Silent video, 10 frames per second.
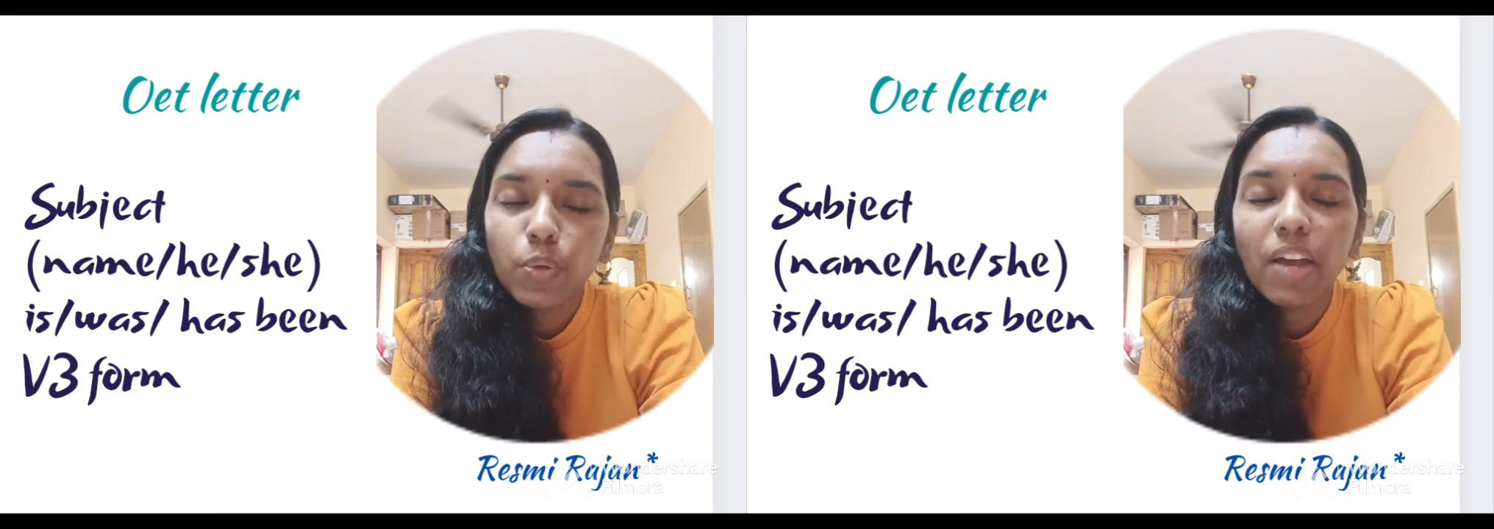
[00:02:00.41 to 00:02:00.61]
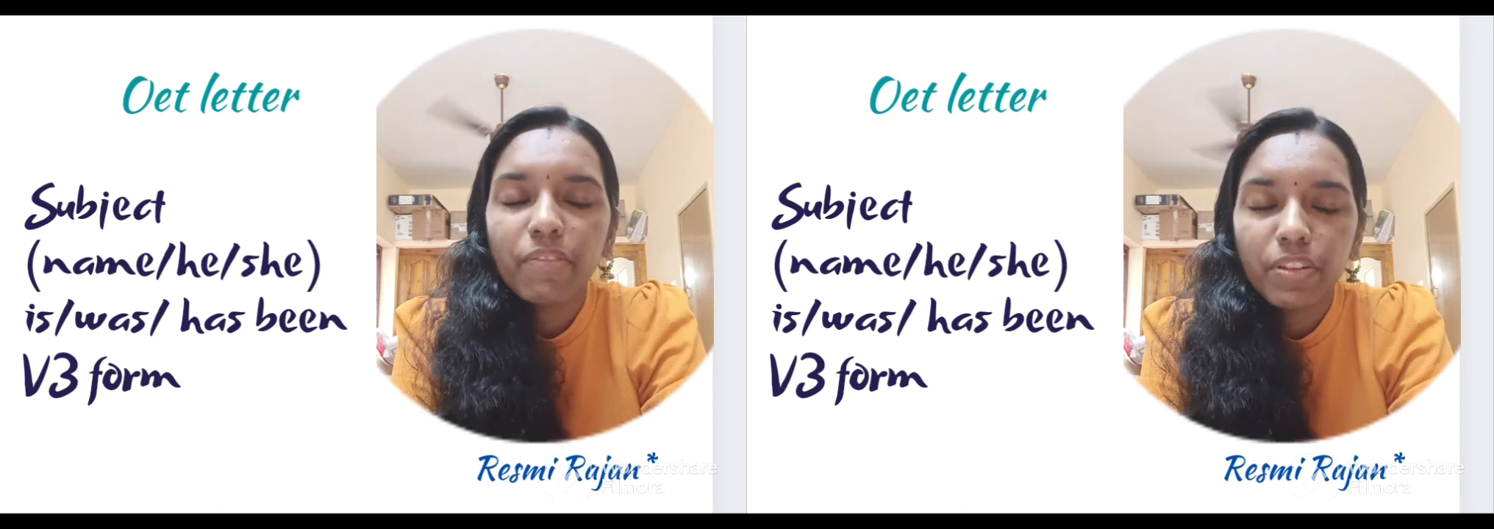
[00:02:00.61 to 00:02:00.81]

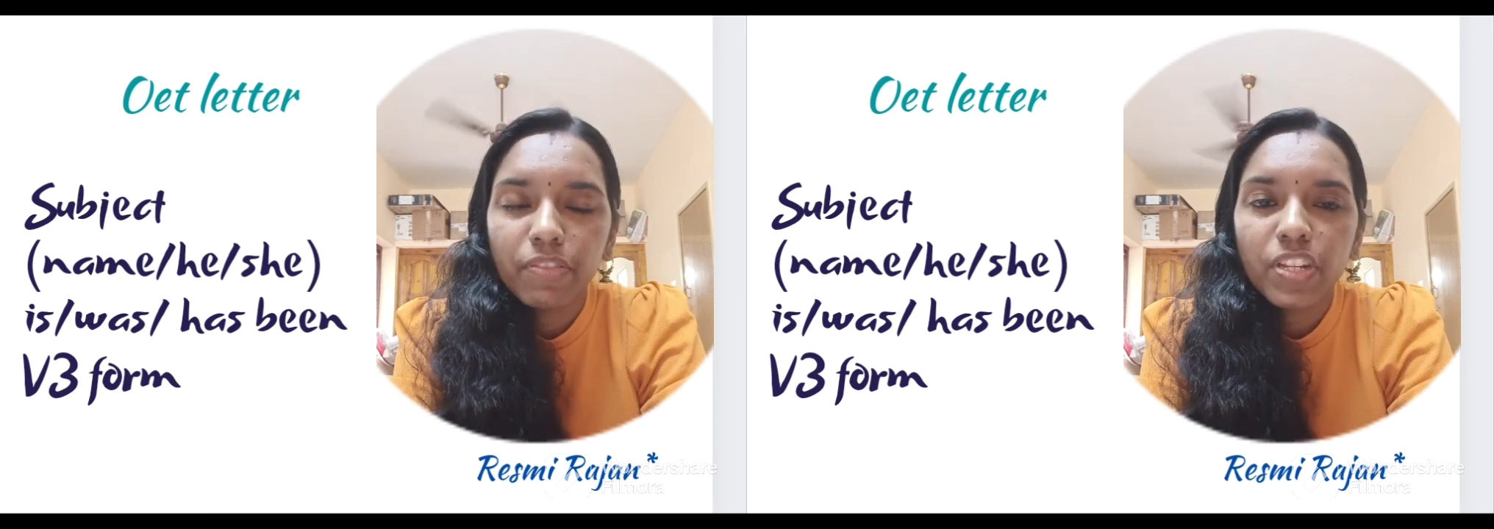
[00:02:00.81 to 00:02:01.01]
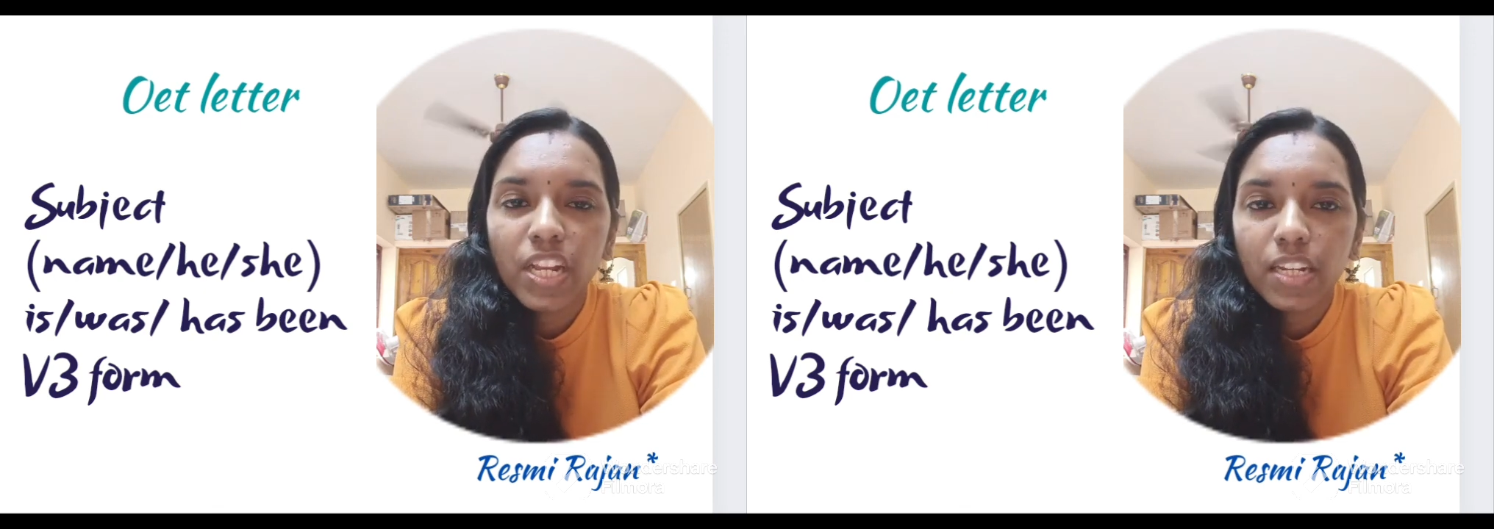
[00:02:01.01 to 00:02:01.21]
you have
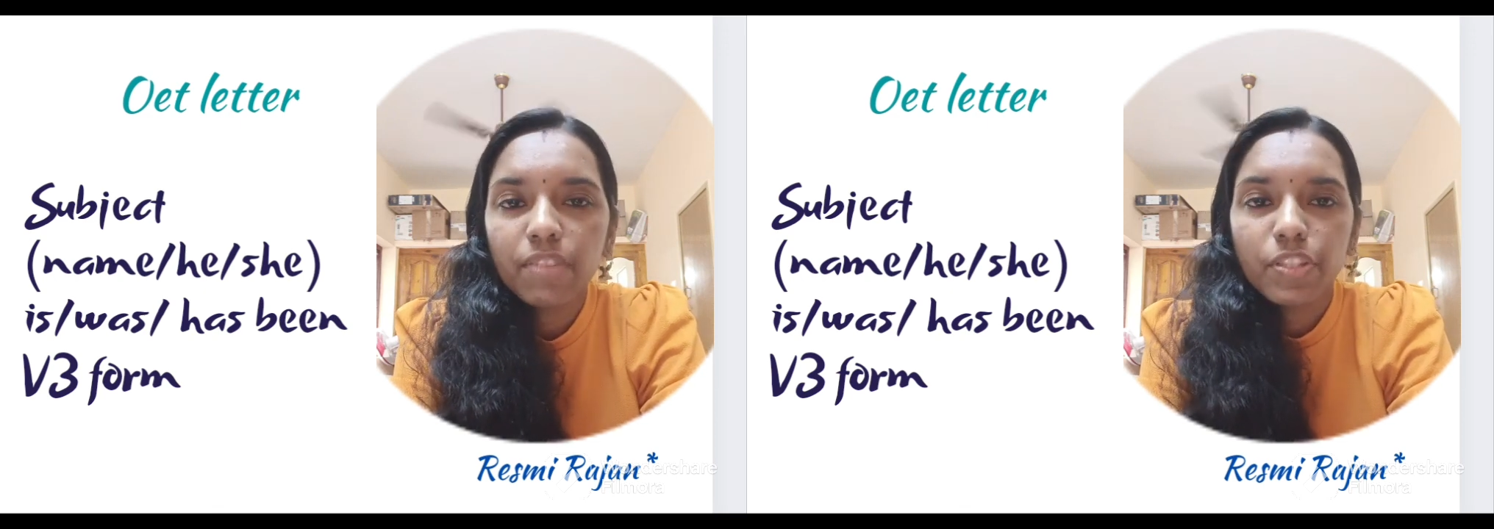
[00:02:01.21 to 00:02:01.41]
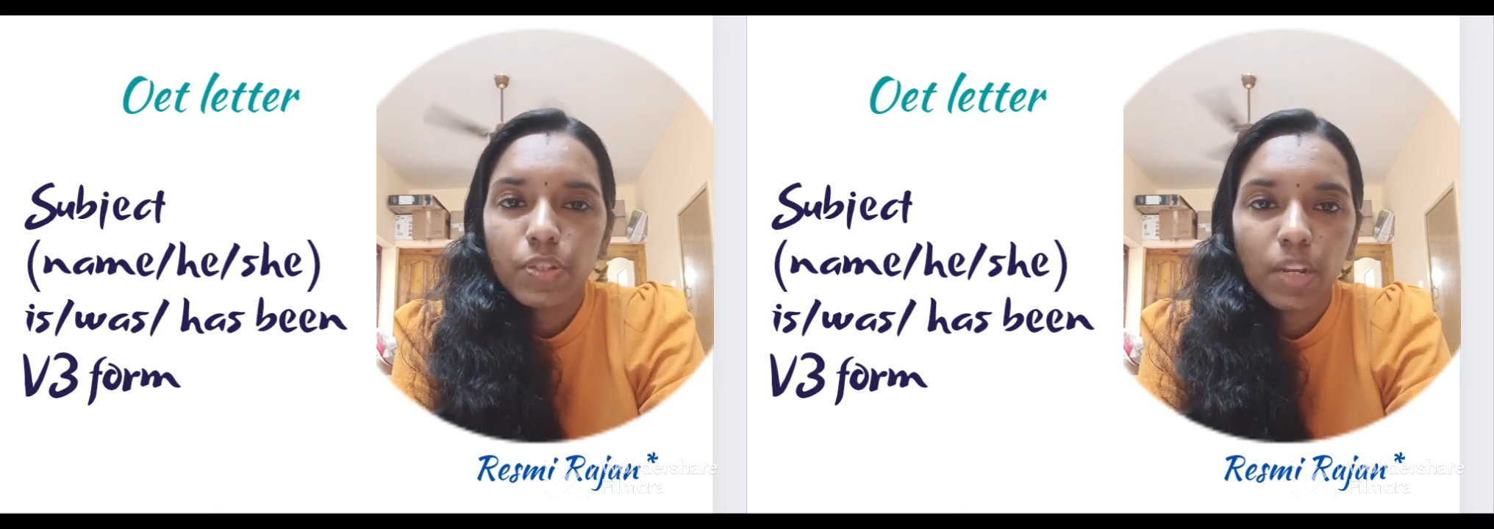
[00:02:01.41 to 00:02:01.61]
initiated
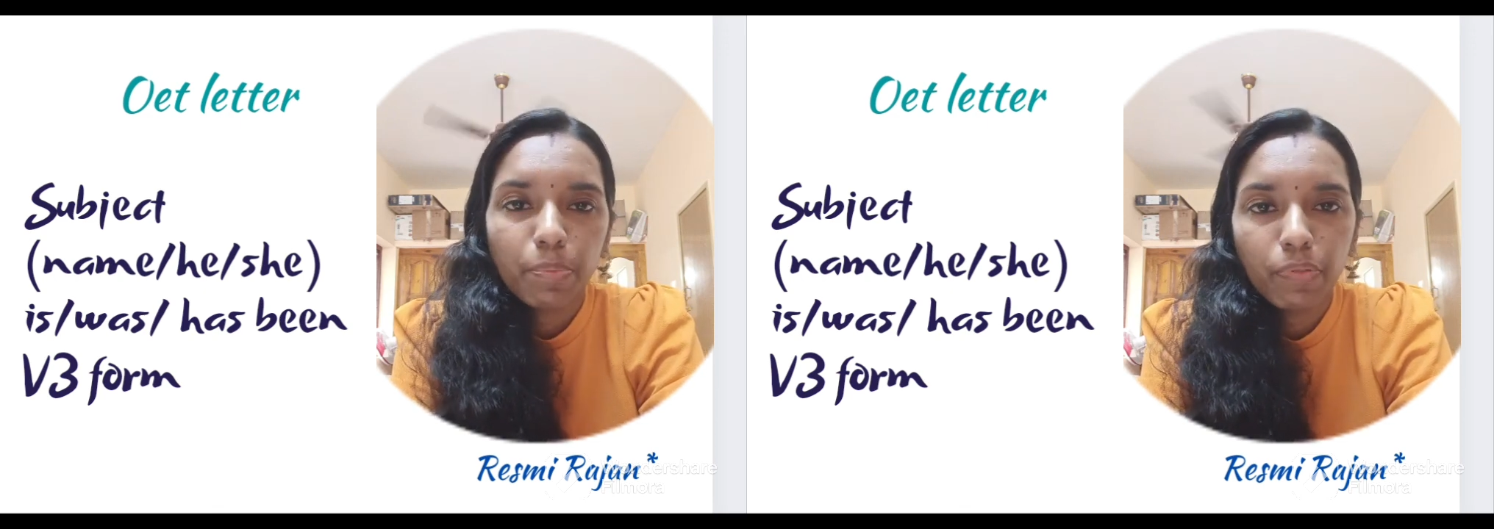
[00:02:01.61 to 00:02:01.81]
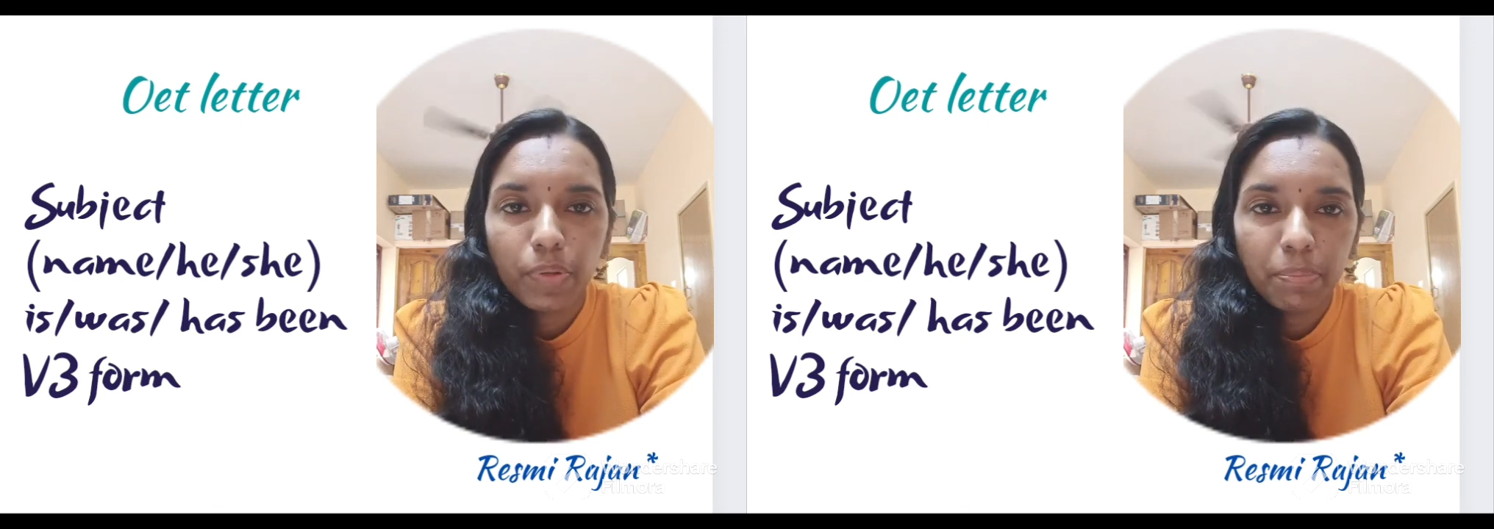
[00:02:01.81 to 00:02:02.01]

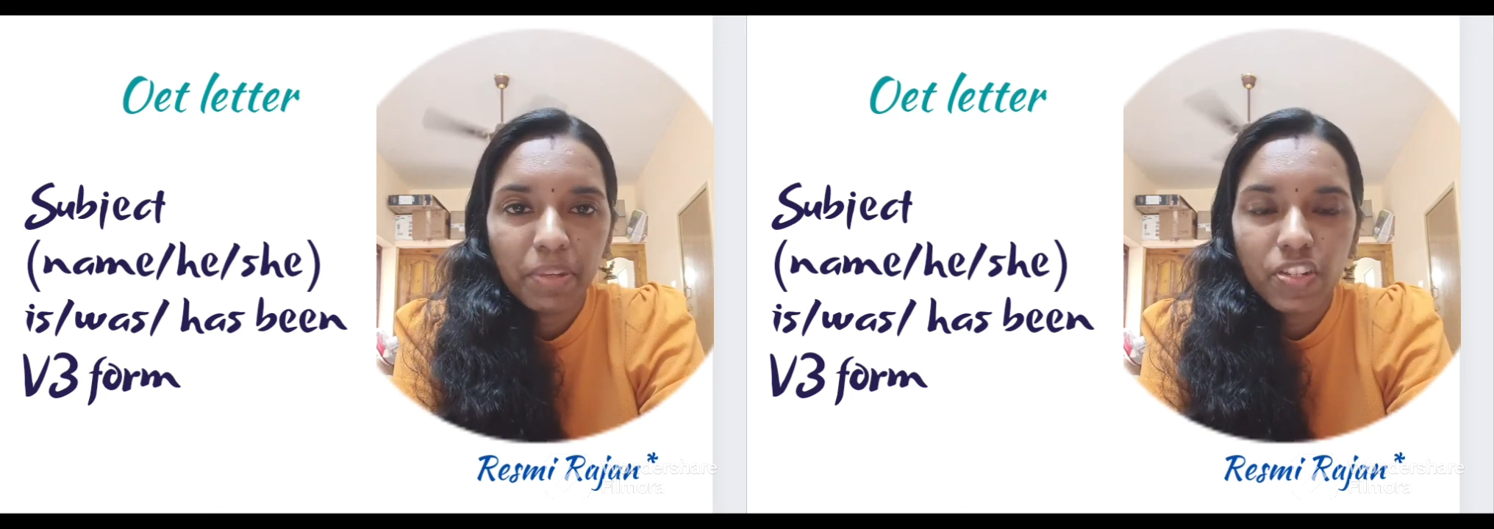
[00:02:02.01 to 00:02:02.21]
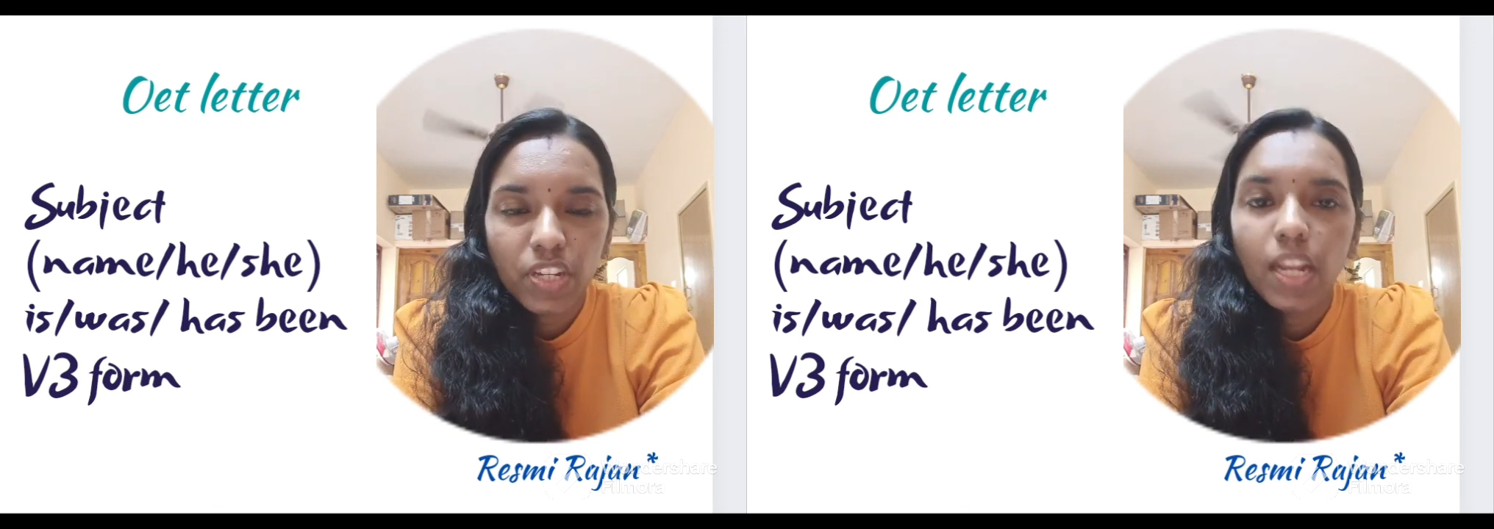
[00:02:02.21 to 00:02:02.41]
physiotherapy for the
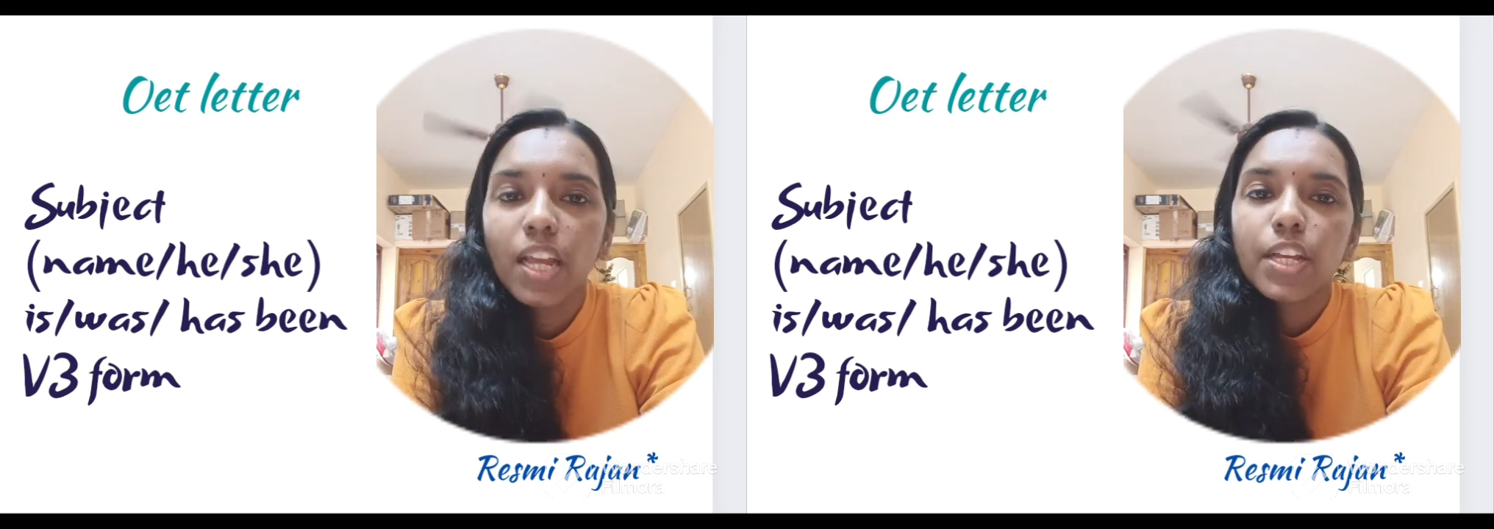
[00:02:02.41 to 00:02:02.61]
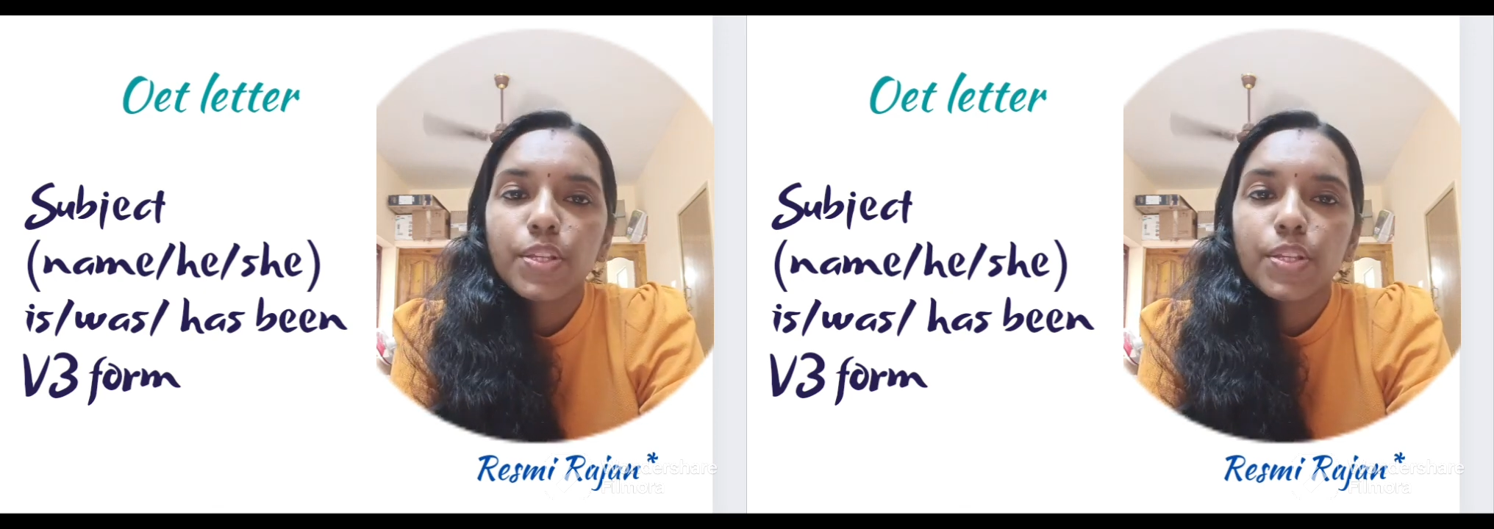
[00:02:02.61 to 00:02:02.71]
patient.